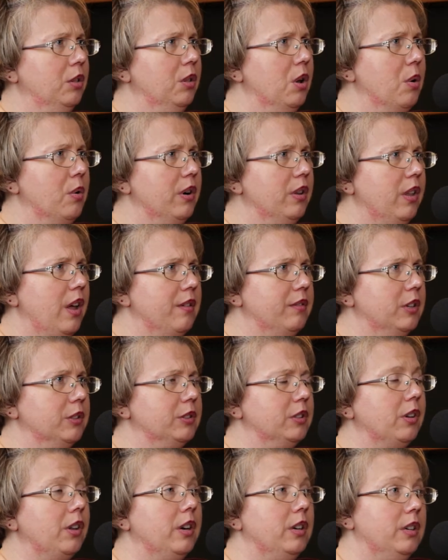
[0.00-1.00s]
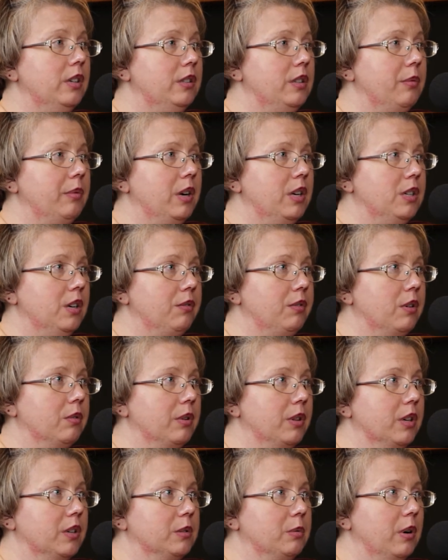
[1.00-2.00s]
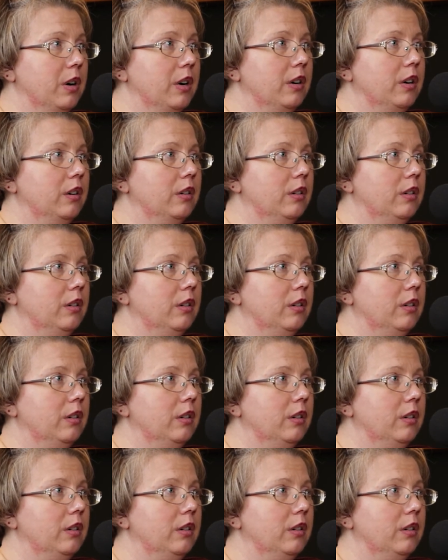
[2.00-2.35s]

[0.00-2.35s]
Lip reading: lower level, so they did something different with this one.